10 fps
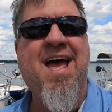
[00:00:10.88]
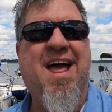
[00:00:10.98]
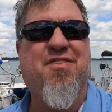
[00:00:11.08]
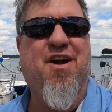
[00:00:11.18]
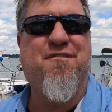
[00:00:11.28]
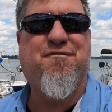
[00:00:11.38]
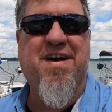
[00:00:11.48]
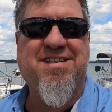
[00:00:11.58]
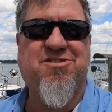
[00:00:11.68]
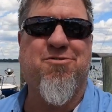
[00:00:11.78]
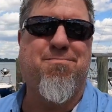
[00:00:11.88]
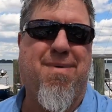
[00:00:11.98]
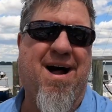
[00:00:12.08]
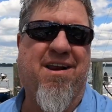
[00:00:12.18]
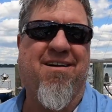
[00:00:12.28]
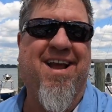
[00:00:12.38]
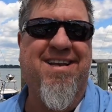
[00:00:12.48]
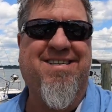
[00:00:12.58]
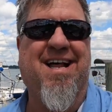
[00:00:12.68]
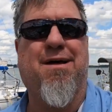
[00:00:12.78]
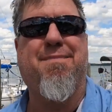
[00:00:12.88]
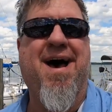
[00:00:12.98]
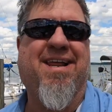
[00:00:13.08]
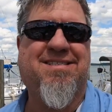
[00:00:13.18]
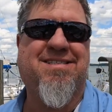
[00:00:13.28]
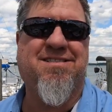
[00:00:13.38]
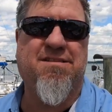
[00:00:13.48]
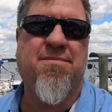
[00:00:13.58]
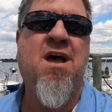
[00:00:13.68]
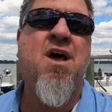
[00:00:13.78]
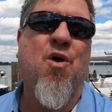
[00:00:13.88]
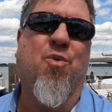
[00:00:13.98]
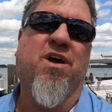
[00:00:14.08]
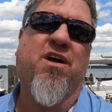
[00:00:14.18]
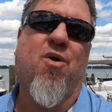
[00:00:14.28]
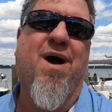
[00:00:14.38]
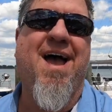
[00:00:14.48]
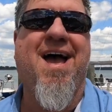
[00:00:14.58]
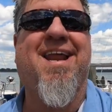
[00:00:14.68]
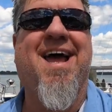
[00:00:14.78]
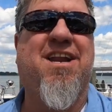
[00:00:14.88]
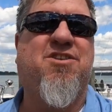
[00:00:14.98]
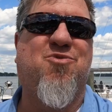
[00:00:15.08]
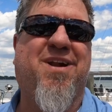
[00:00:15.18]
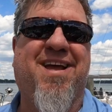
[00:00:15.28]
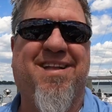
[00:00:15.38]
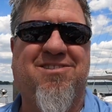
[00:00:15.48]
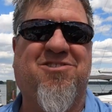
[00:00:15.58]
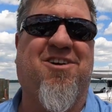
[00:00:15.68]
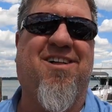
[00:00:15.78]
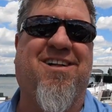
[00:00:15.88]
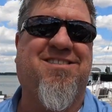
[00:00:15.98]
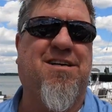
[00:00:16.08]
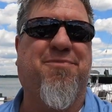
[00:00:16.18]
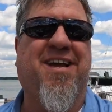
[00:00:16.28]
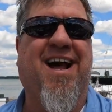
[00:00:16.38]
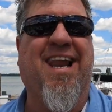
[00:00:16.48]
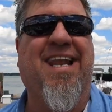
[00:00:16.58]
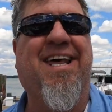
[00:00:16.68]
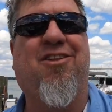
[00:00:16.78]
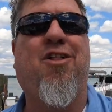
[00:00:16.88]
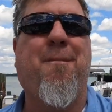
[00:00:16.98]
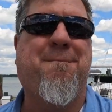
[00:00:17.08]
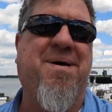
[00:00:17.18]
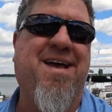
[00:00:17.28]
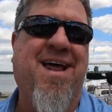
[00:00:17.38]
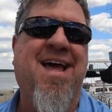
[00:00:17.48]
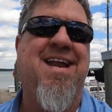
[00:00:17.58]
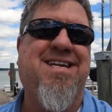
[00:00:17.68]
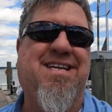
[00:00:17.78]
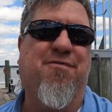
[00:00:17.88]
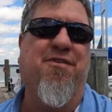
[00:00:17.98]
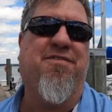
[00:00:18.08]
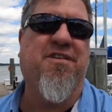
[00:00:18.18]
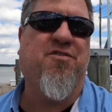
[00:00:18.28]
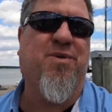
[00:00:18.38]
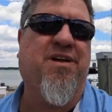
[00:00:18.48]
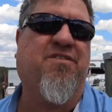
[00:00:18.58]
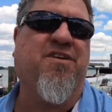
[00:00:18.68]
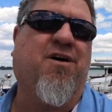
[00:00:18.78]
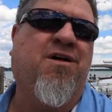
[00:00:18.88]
and their vessel monitoring and telematics system. And we're going to go ahead and do an install on something a little bit different this week. So